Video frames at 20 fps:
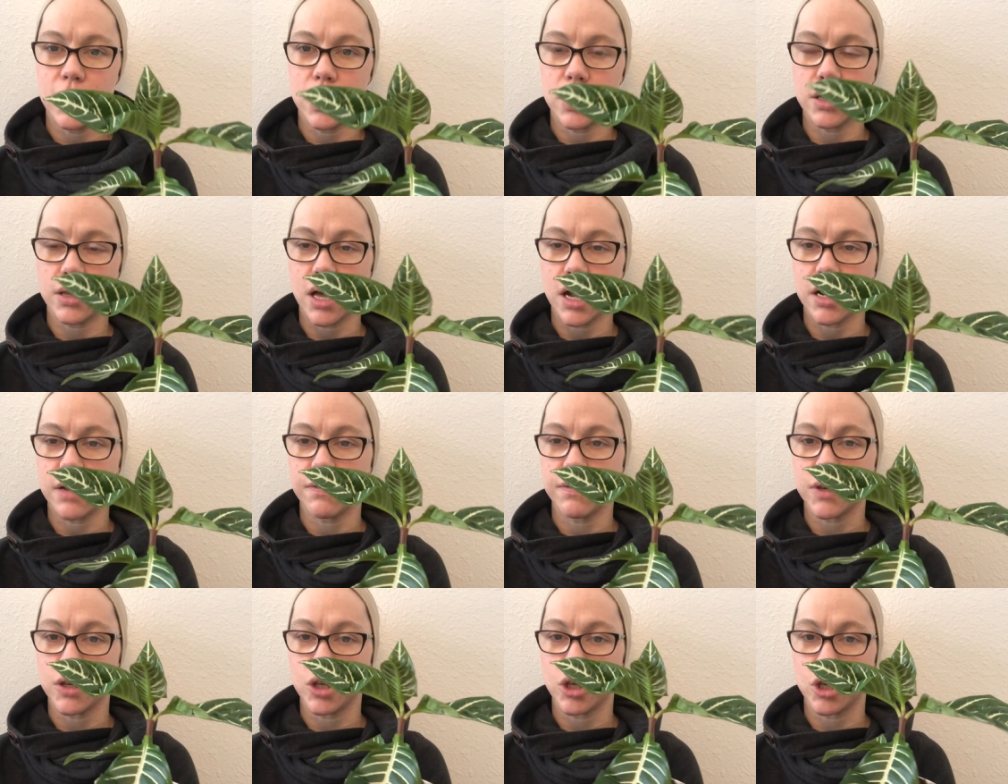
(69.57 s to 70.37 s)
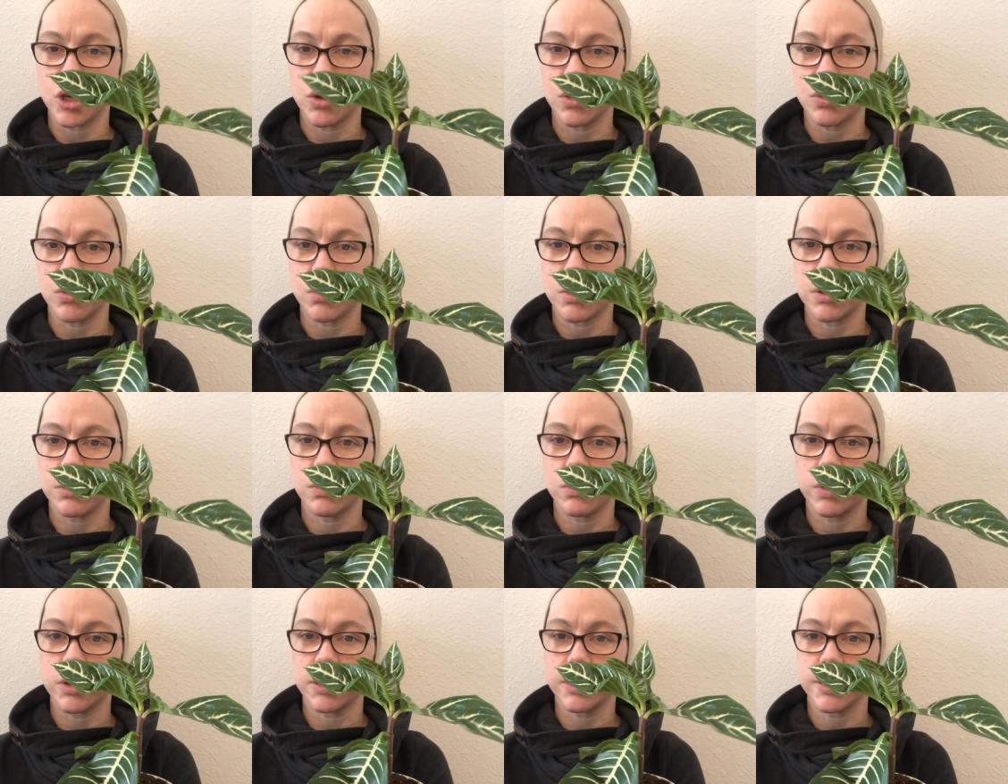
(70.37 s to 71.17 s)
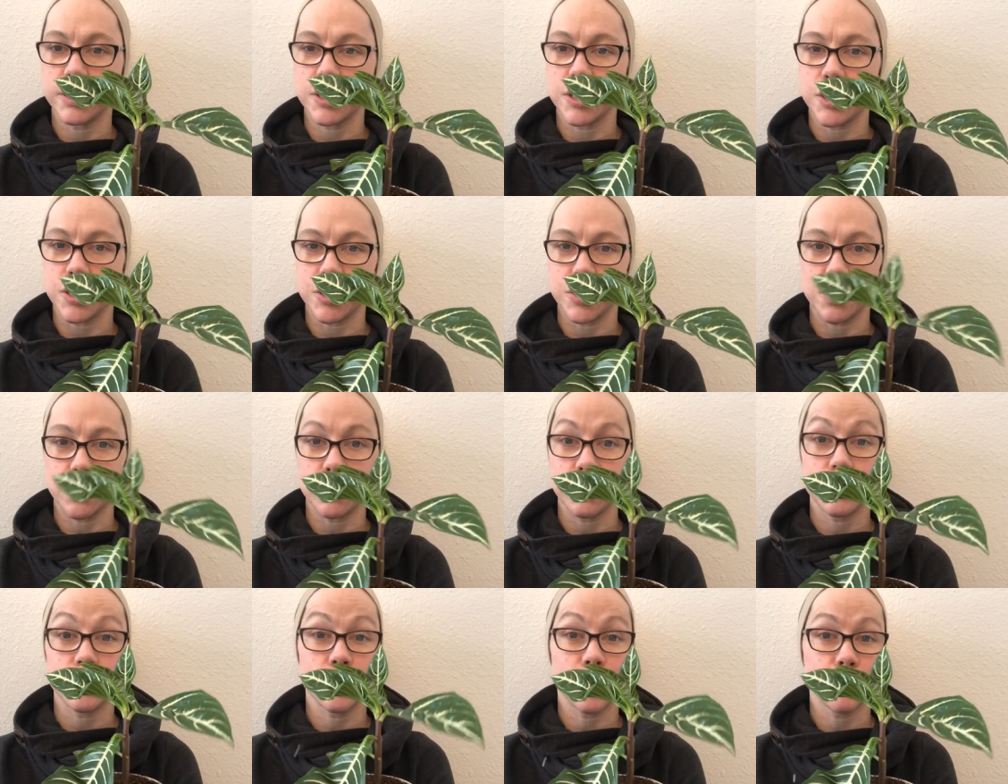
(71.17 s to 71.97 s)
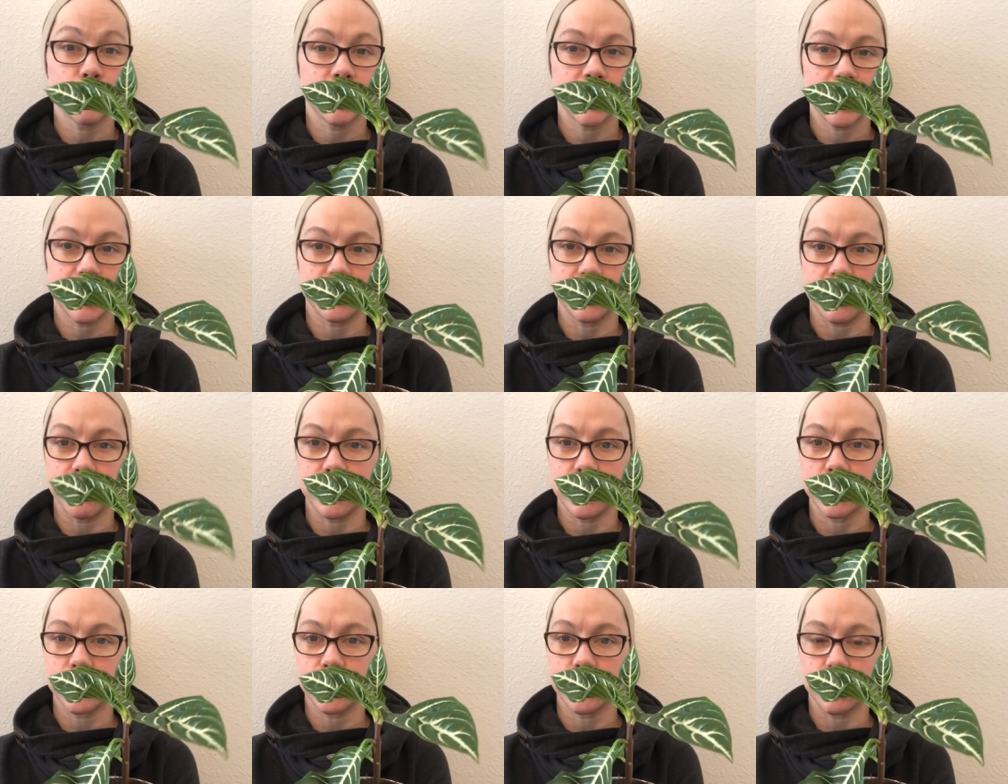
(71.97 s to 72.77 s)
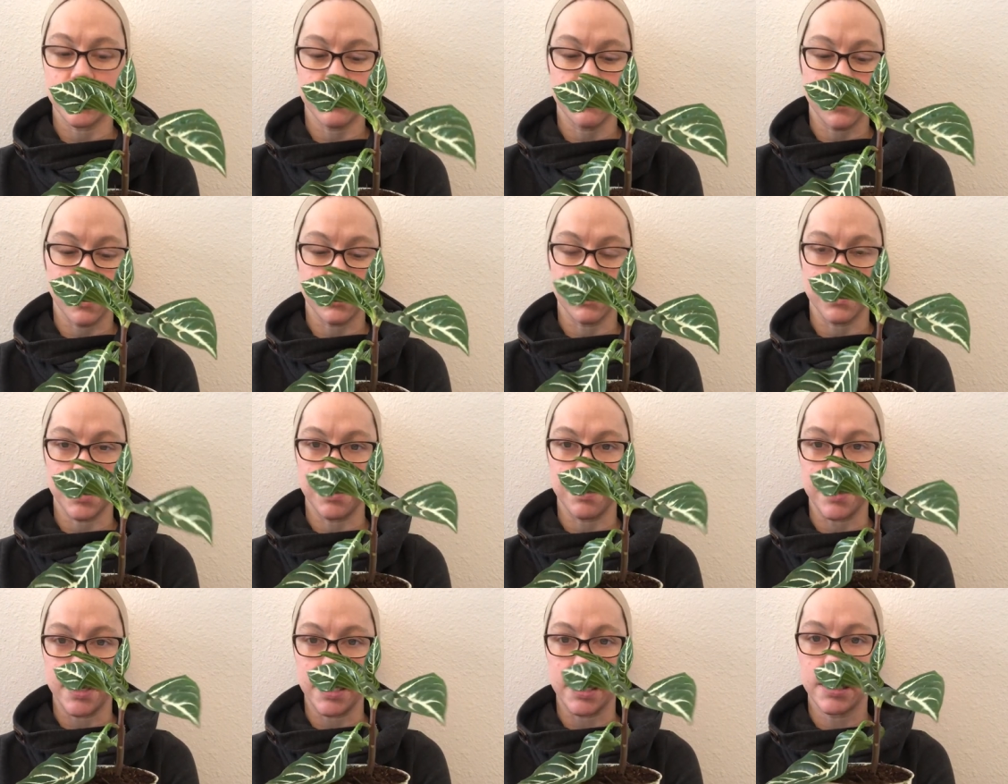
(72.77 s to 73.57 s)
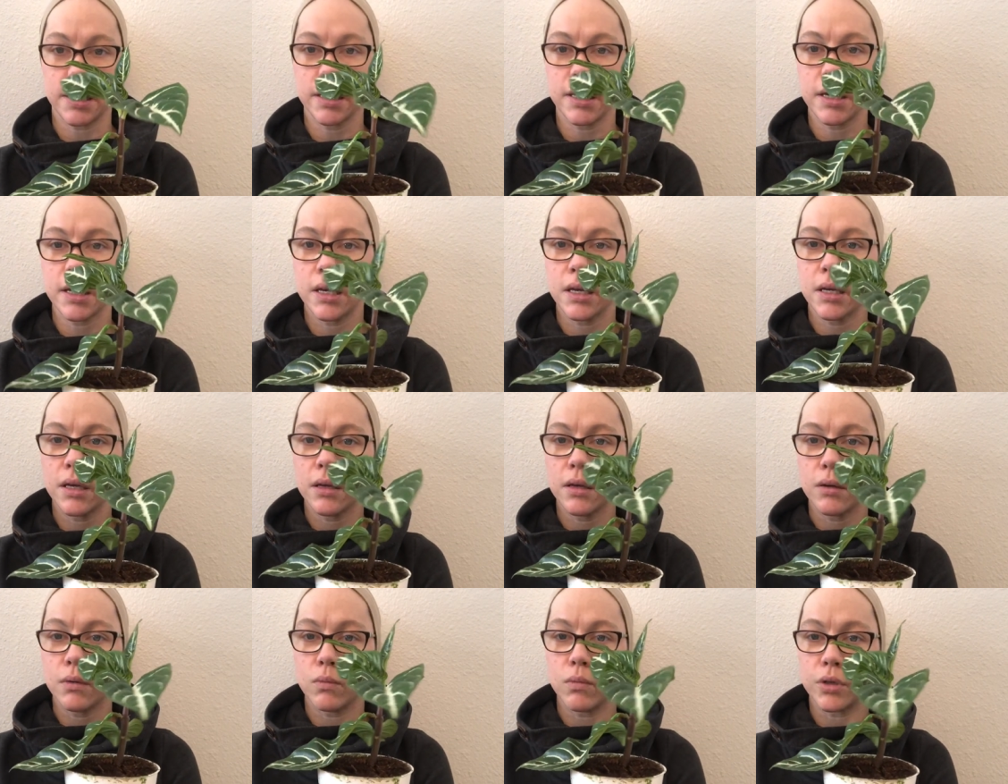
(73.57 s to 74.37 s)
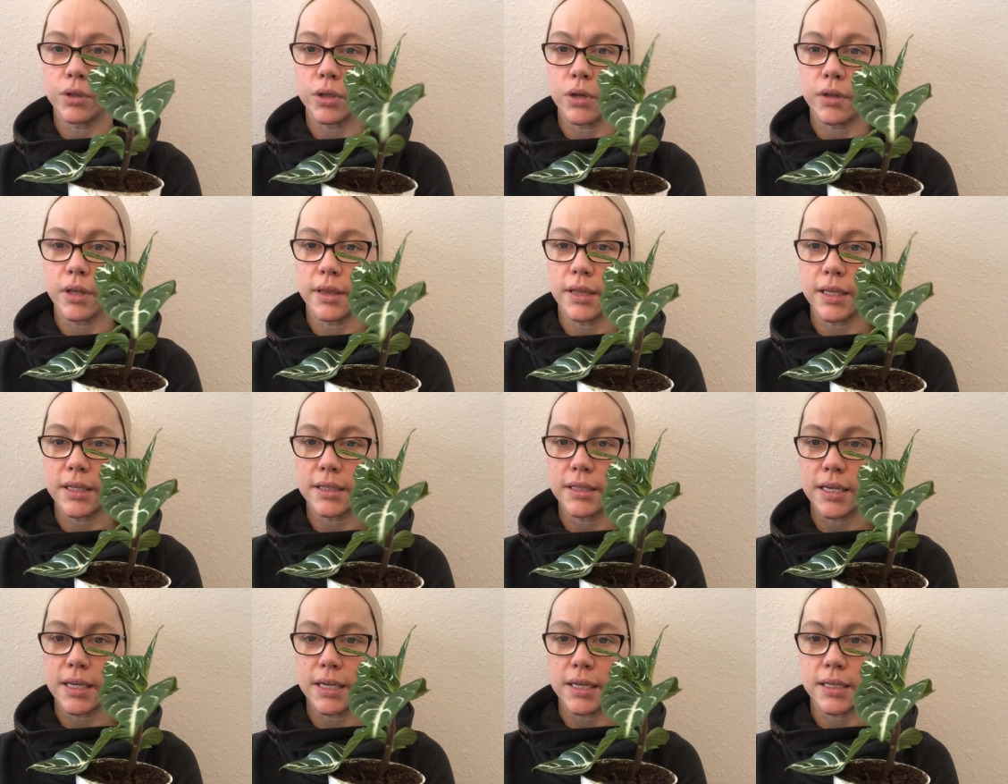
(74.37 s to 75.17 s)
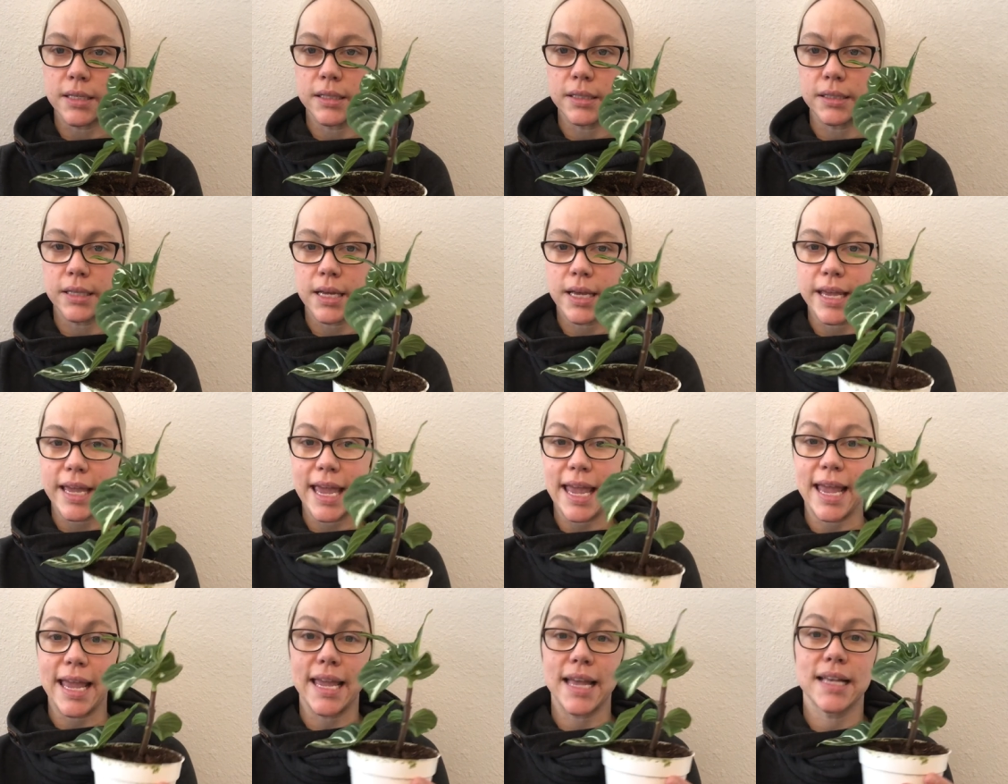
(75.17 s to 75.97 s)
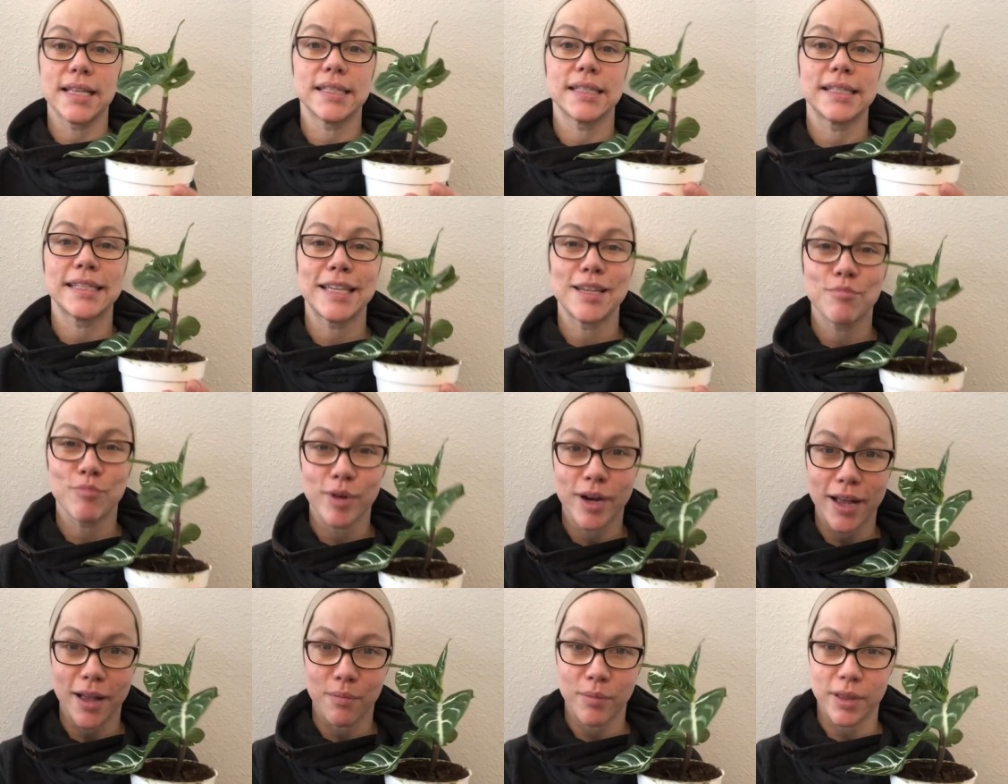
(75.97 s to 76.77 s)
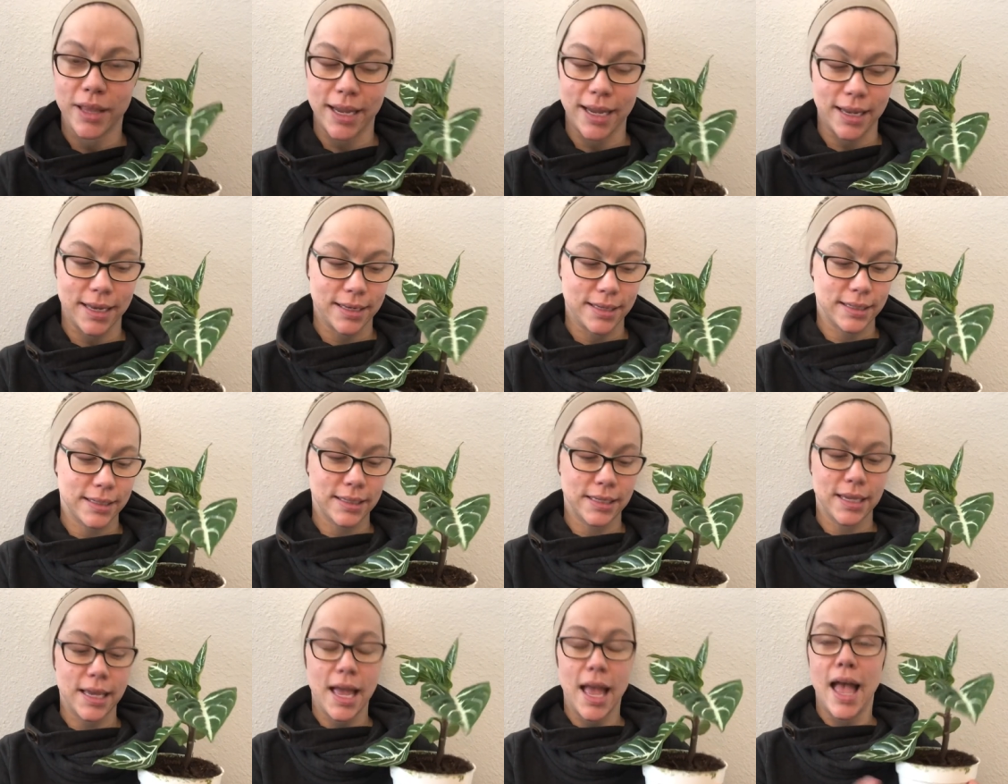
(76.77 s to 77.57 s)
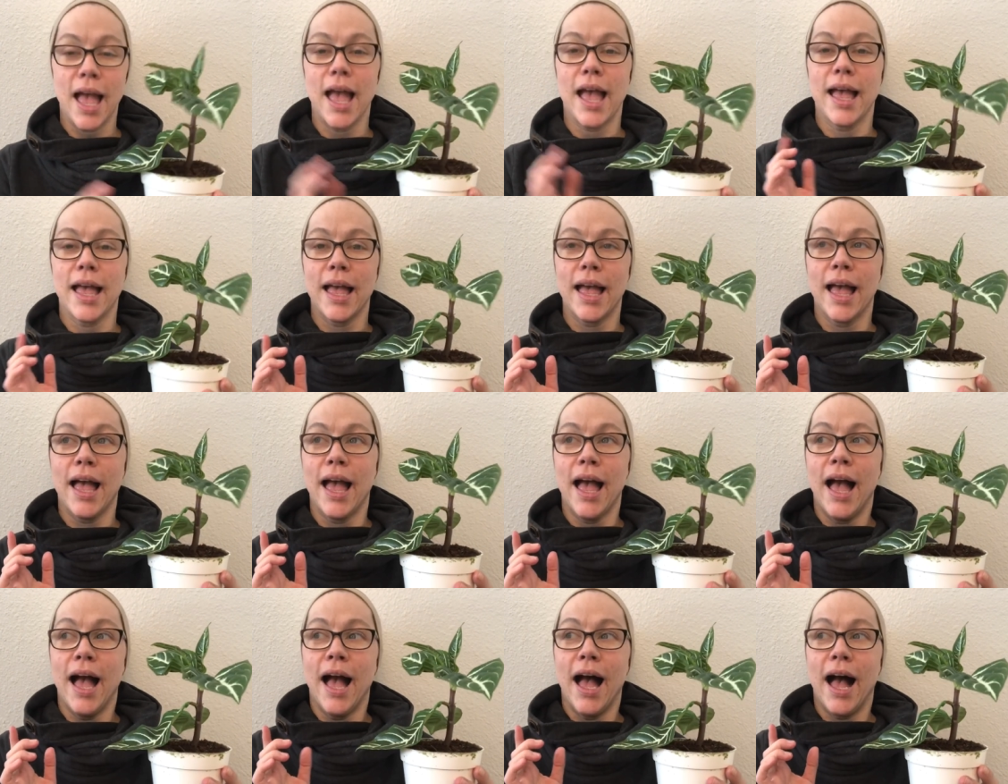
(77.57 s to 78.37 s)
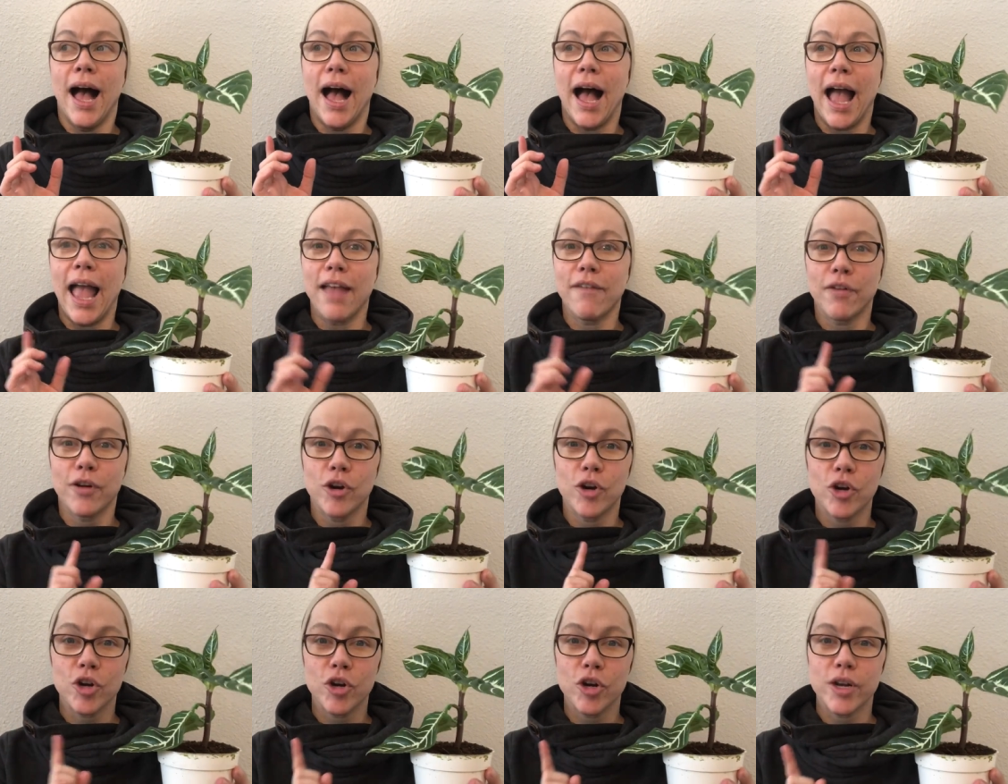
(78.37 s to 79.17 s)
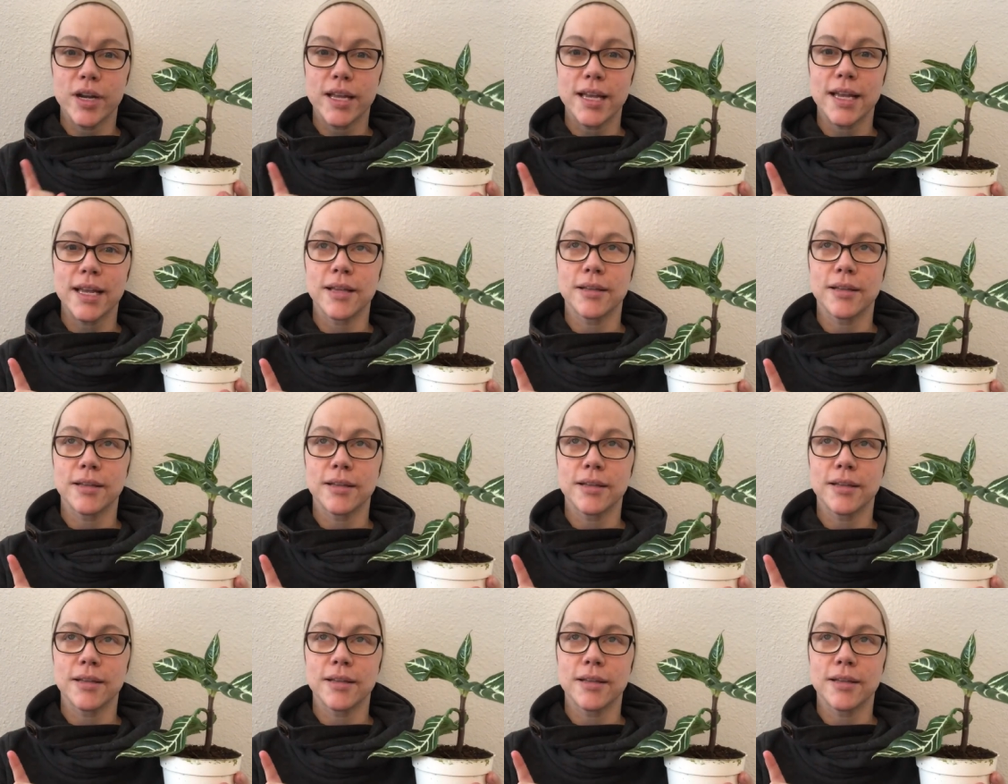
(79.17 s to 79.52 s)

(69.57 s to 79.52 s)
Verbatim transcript: A lot of you will know who are plant lovers, who are following me, will know that this is a zebra plant. I've heard